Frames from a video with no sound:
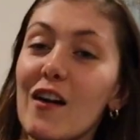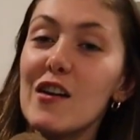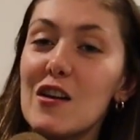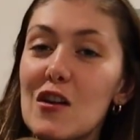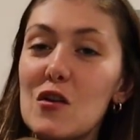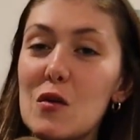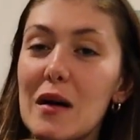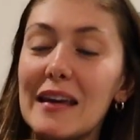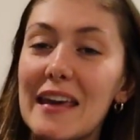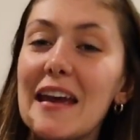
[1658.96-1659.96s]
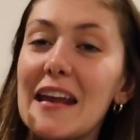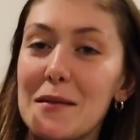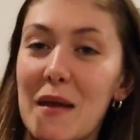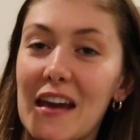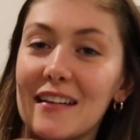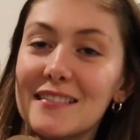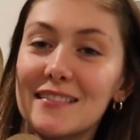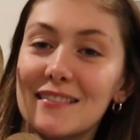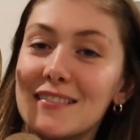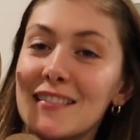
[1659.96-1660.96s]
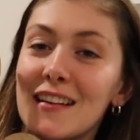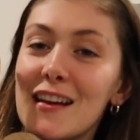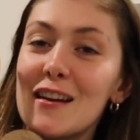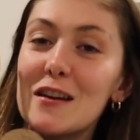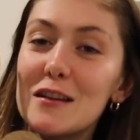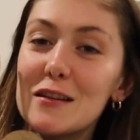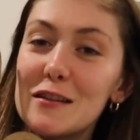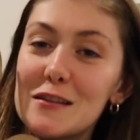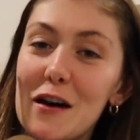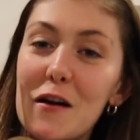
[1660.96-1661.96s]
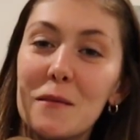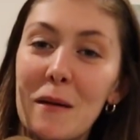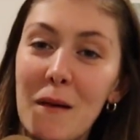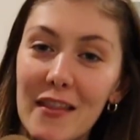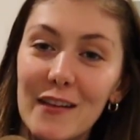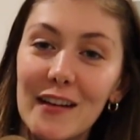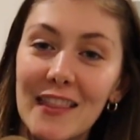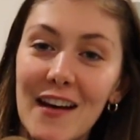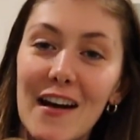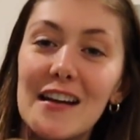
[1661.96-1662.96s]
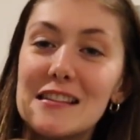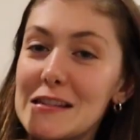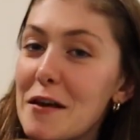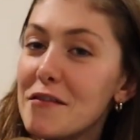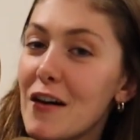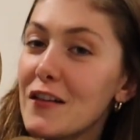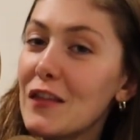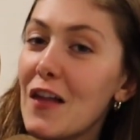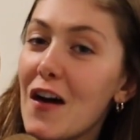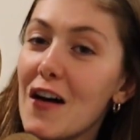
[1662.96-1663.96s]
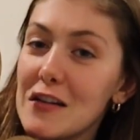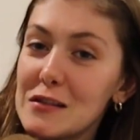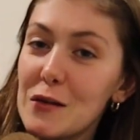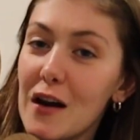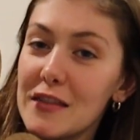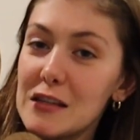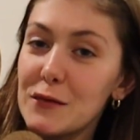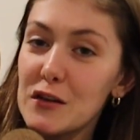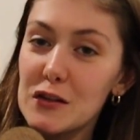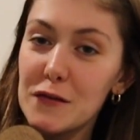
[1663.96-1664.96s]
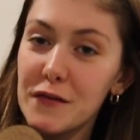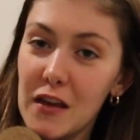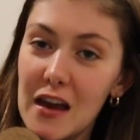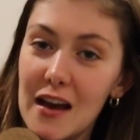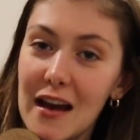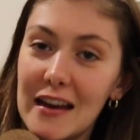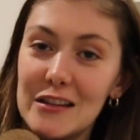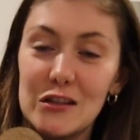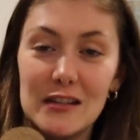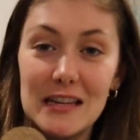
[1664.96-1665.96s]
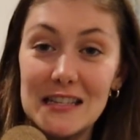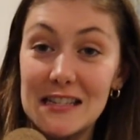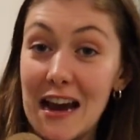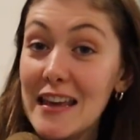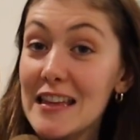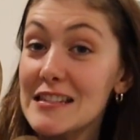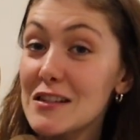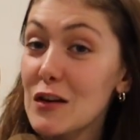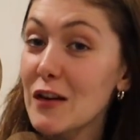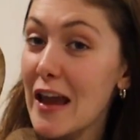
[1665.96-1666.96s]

Are you kidding me? So my mother-in-law and stepfather-in-law also got this for Sophia and it's just a sign that says her